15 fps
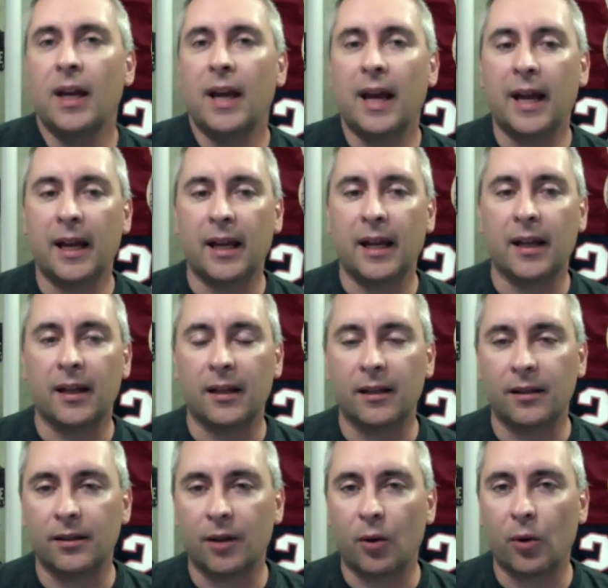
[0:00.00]

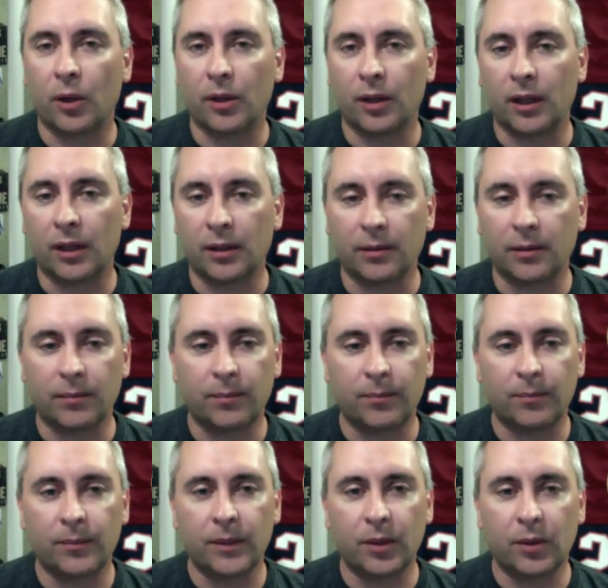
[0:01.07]
and or
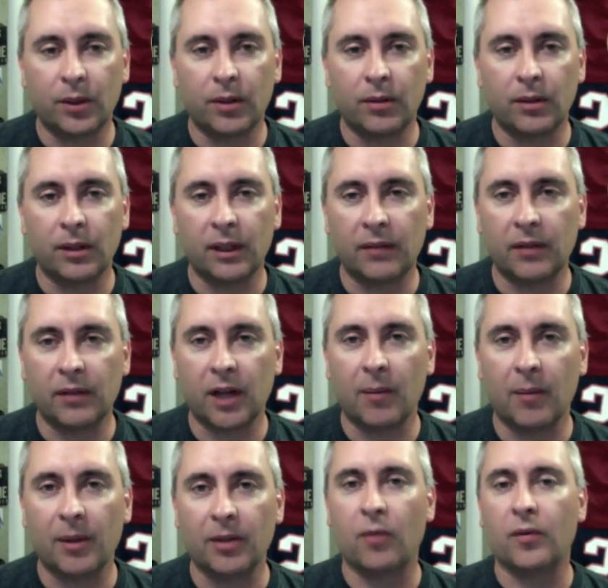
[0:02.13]
you can leave a
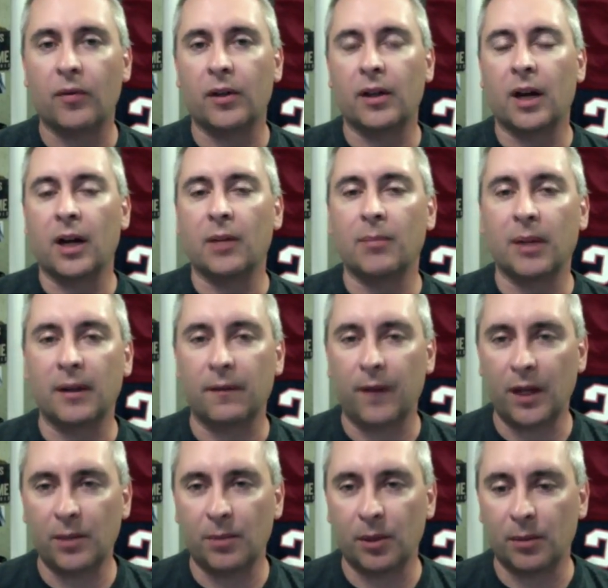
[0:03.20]
comment over on my
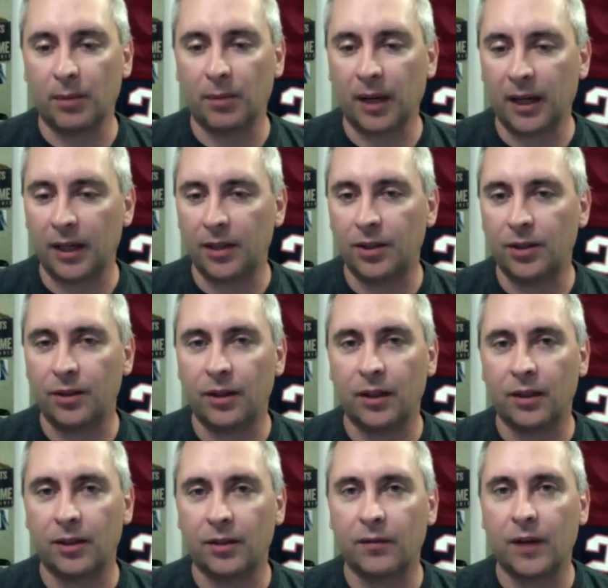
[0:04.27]
Facebook page,
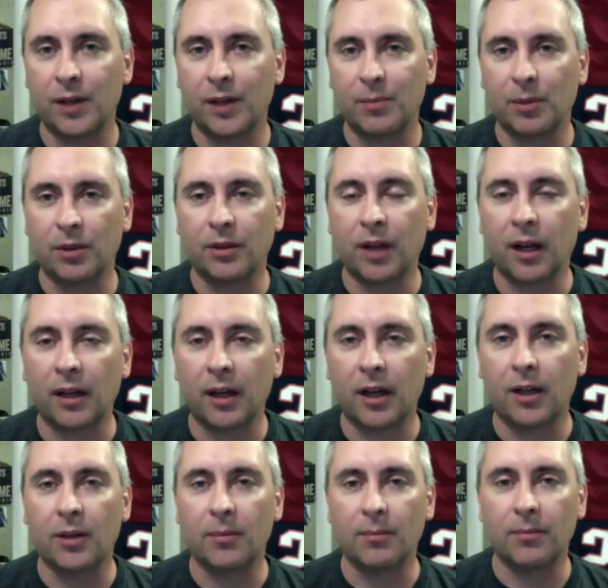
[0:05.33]
just
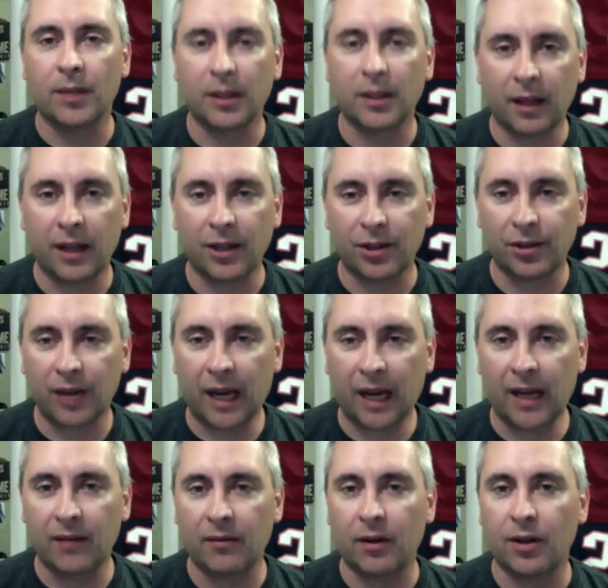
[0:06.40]

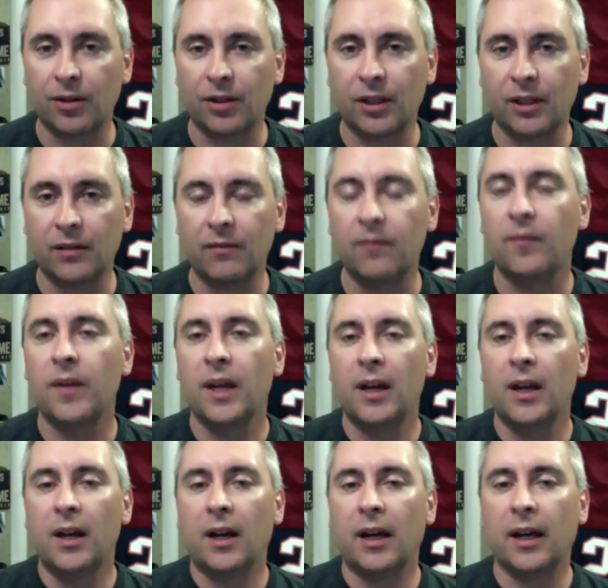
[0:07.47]
facebook.com/AFRsteve,
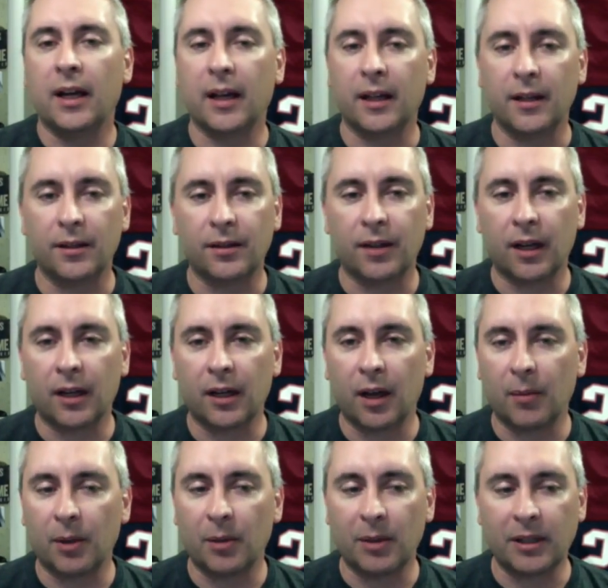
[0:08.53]
and
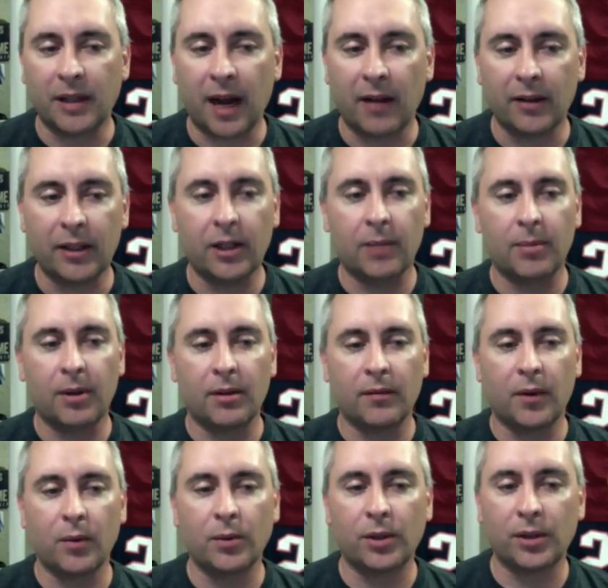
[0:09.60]
I'm going to be tallying up all the
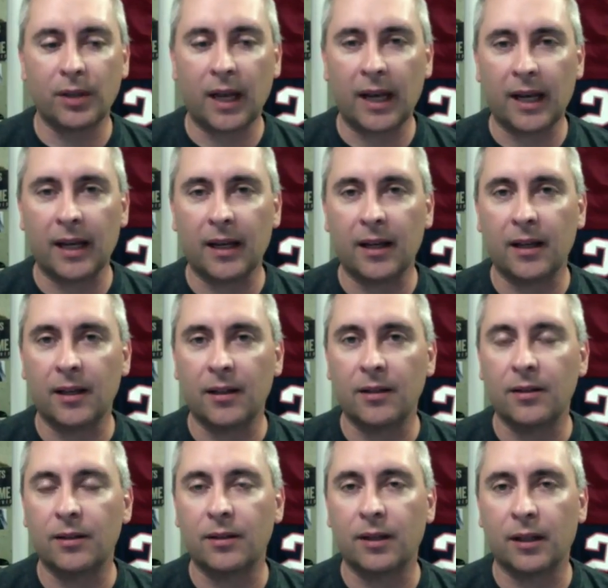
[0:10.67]
votes,
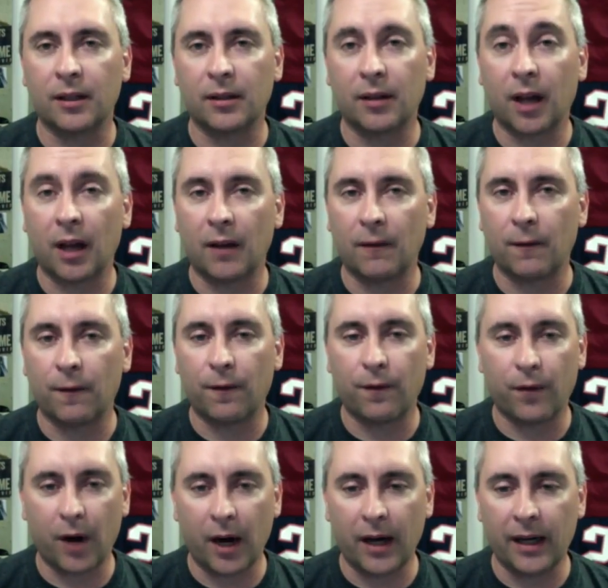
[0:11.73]
and on
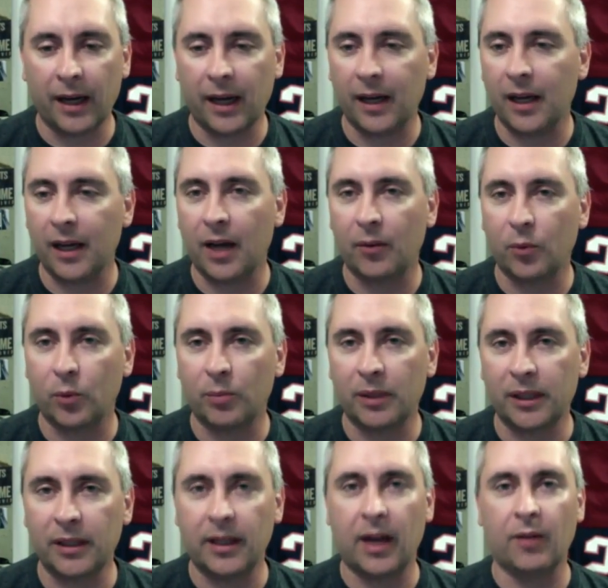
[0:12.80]
Friday I will
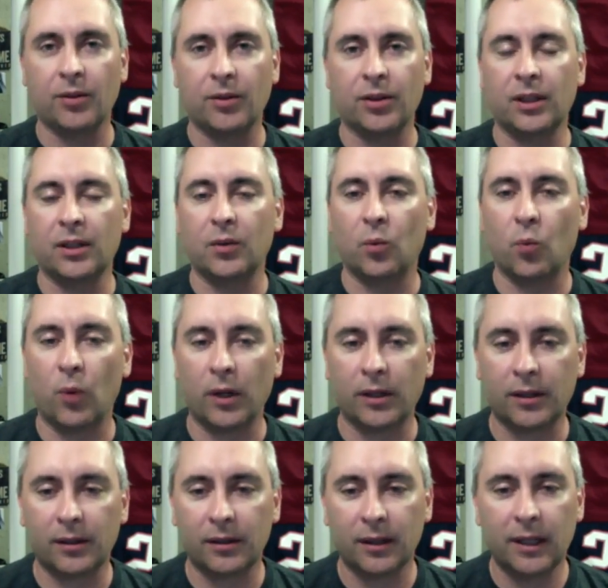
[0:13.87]
be announcing
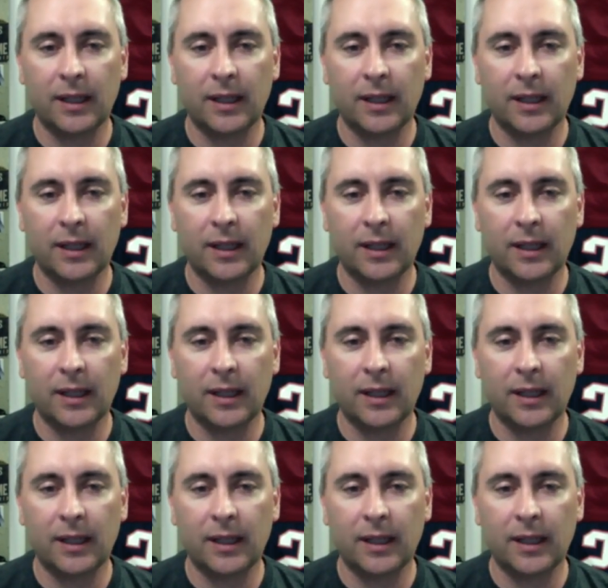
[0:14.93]
what